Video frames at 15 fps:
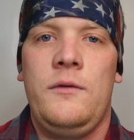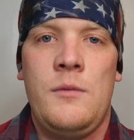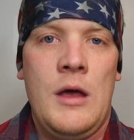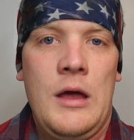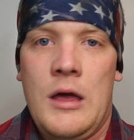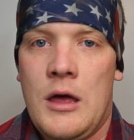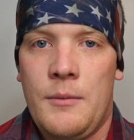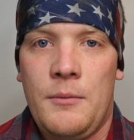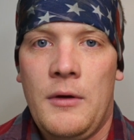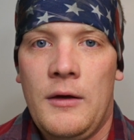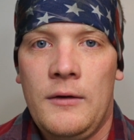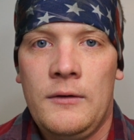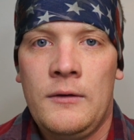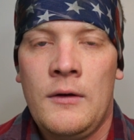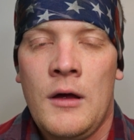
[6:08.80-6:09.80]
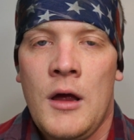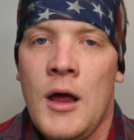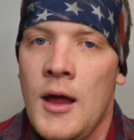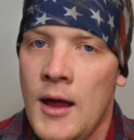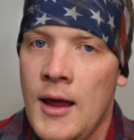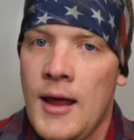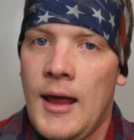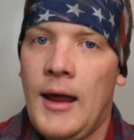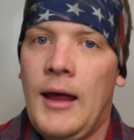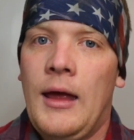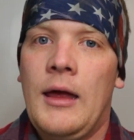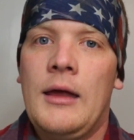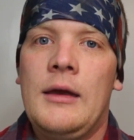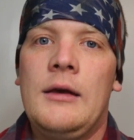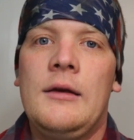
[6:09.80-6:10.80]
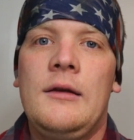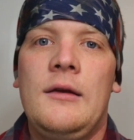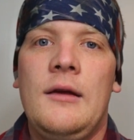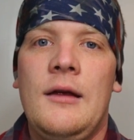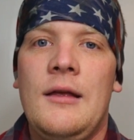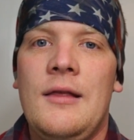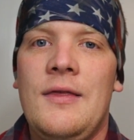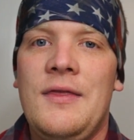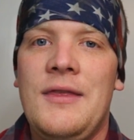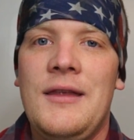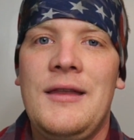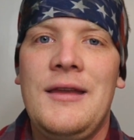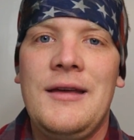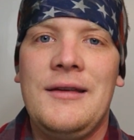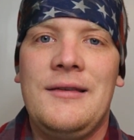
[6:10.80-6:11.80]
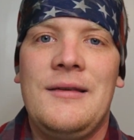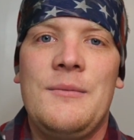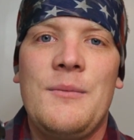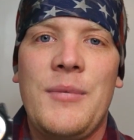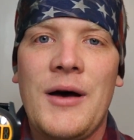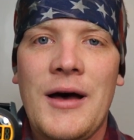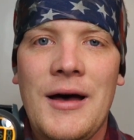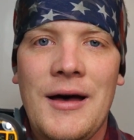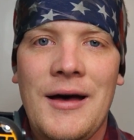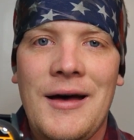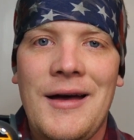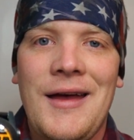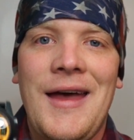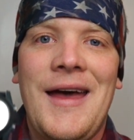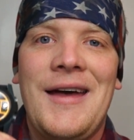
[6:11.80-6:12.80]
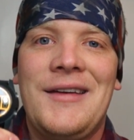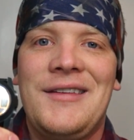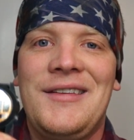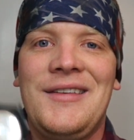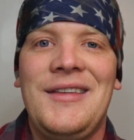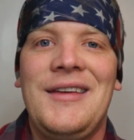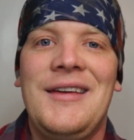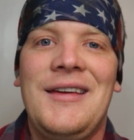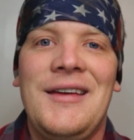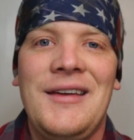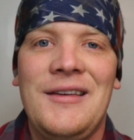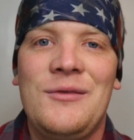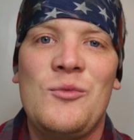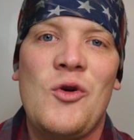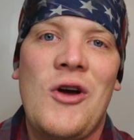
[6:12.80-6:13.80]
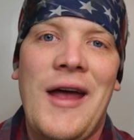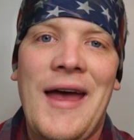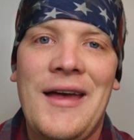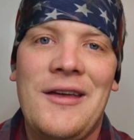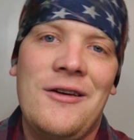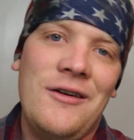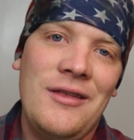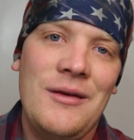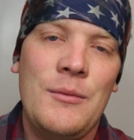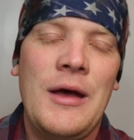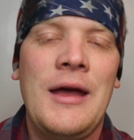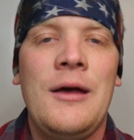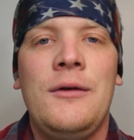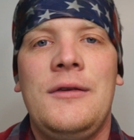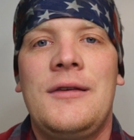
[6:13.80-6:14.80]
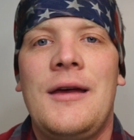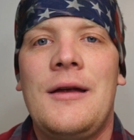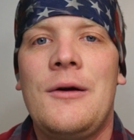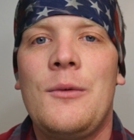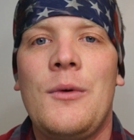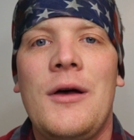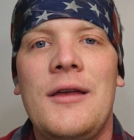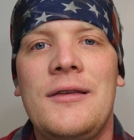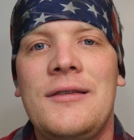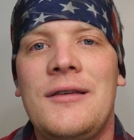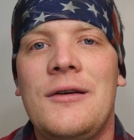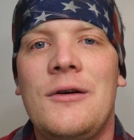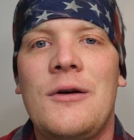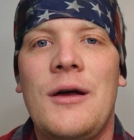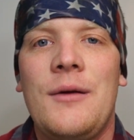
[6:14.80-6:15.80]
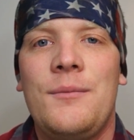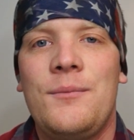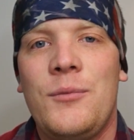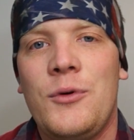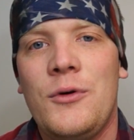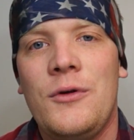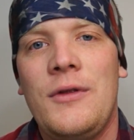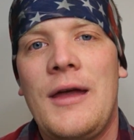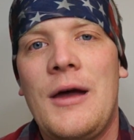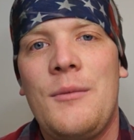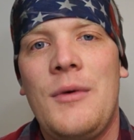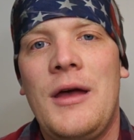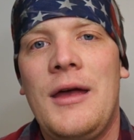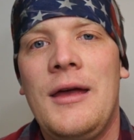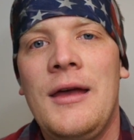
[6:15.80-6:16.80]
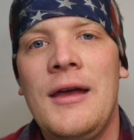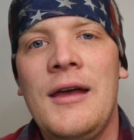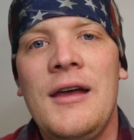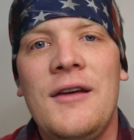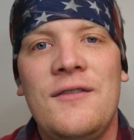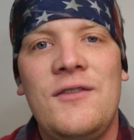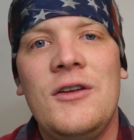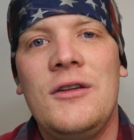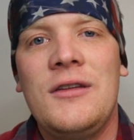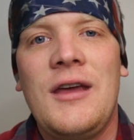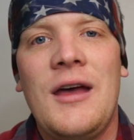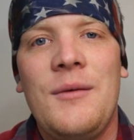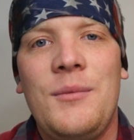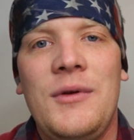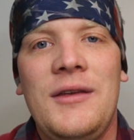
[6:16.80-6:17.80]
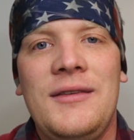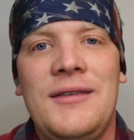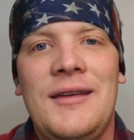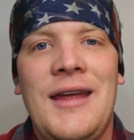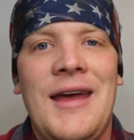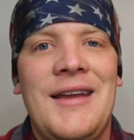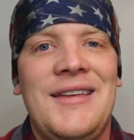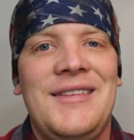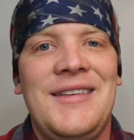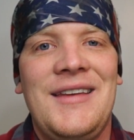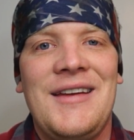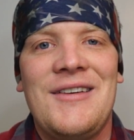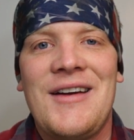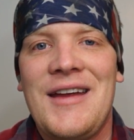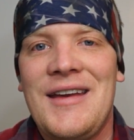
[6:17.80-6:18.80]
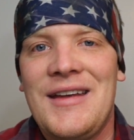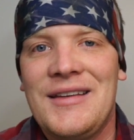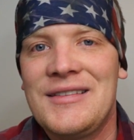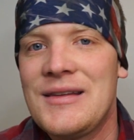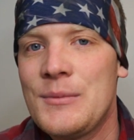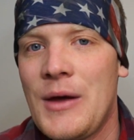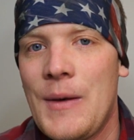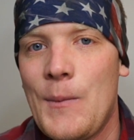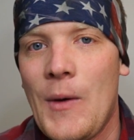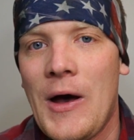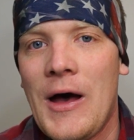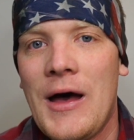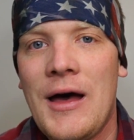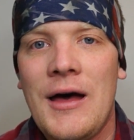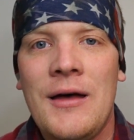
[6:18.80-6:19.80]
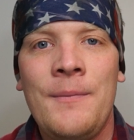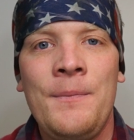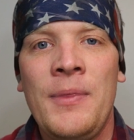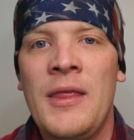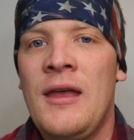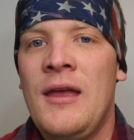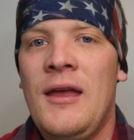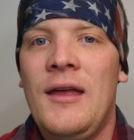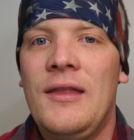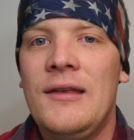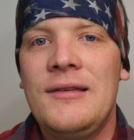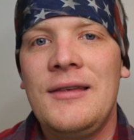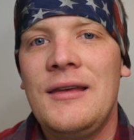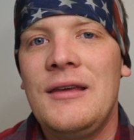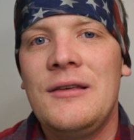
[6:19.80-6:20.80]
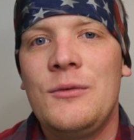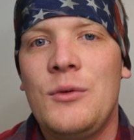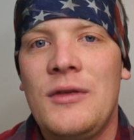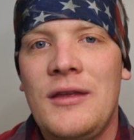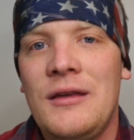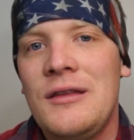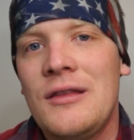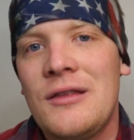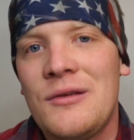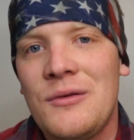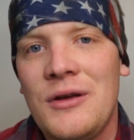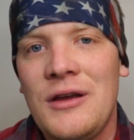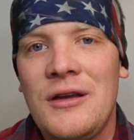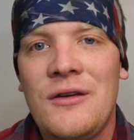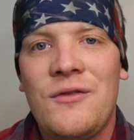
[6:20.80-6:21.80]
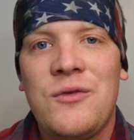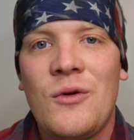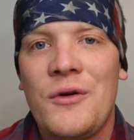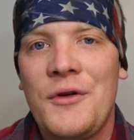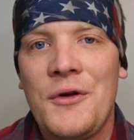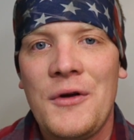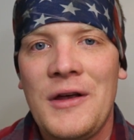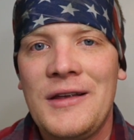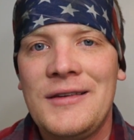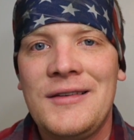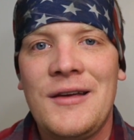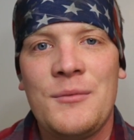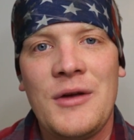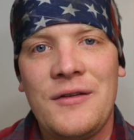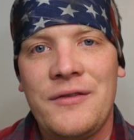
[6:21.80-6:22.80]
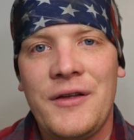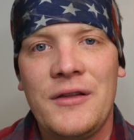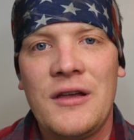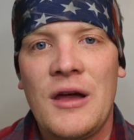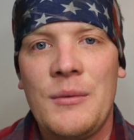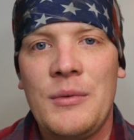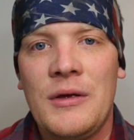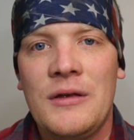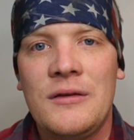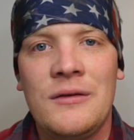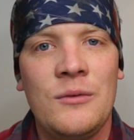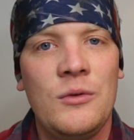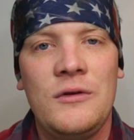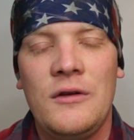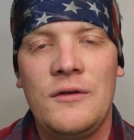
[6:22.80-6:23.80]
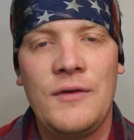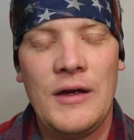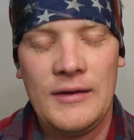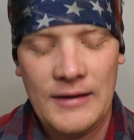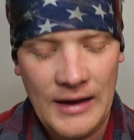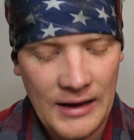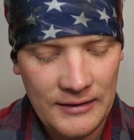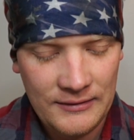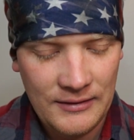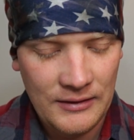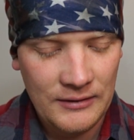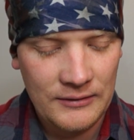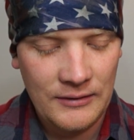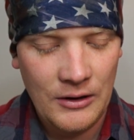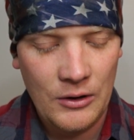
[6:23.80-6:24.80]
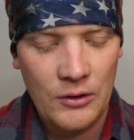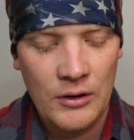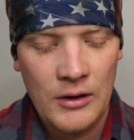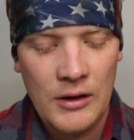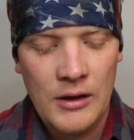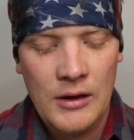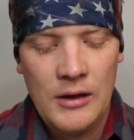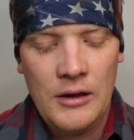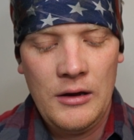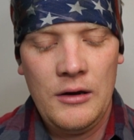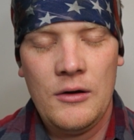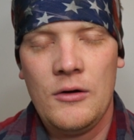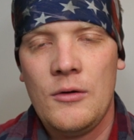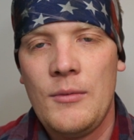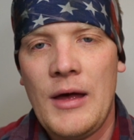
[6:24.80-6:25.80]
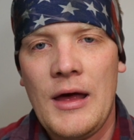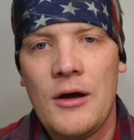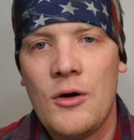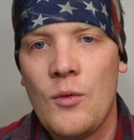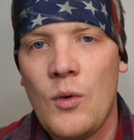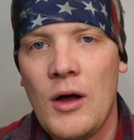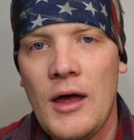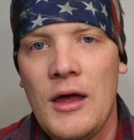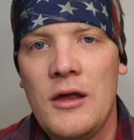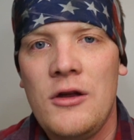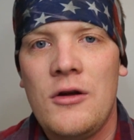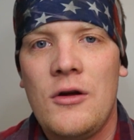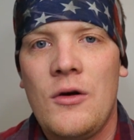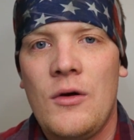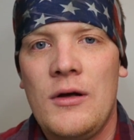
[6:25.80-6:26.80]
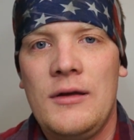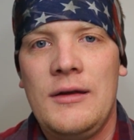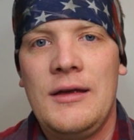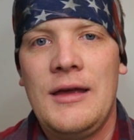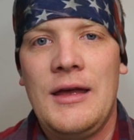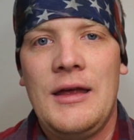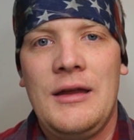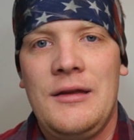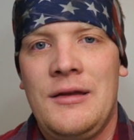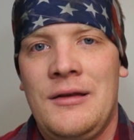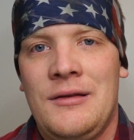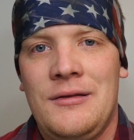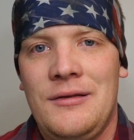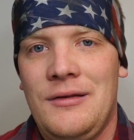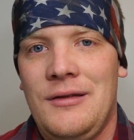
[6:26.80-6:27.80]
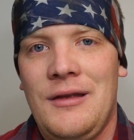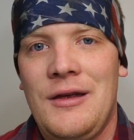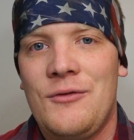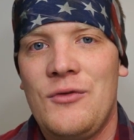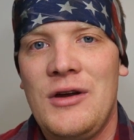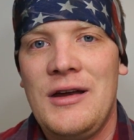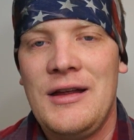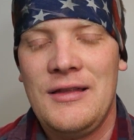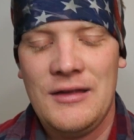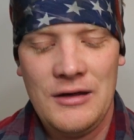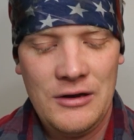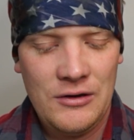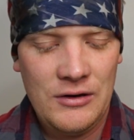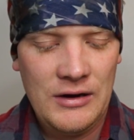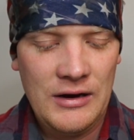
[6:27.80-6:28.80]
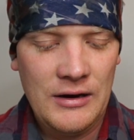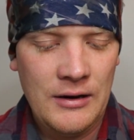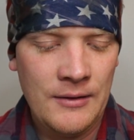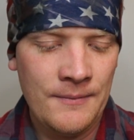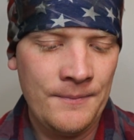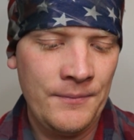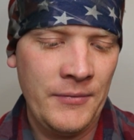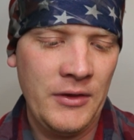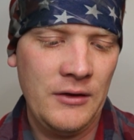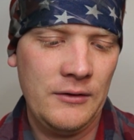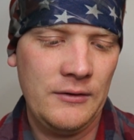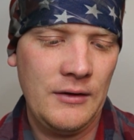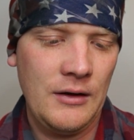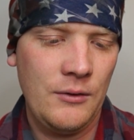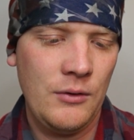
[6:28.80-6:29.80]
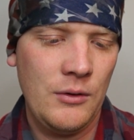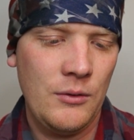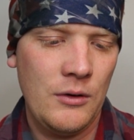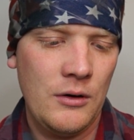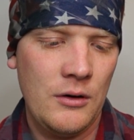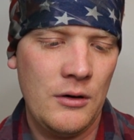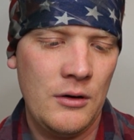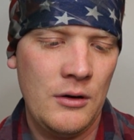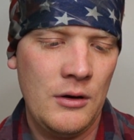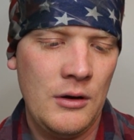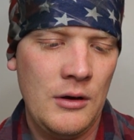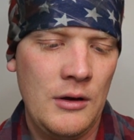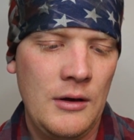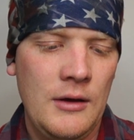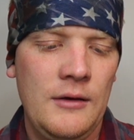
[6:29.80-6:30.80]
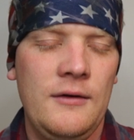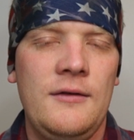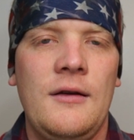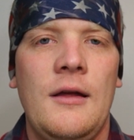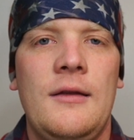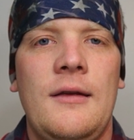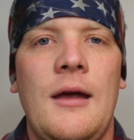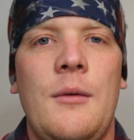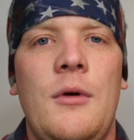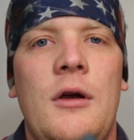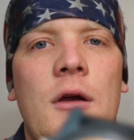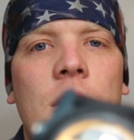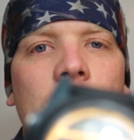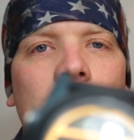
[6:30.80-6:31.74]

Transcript: my compass. And the Nixon Baja actually is more accurate than my Outsider was. So I pulled out my field compass and had it sitting right next to my Baja. And this thing is within 3 to 4 degrees of my field compass, which is fantastic. So, you know, no matter what, you're going to get a reading that you need. Looks like we were just on timer. Here you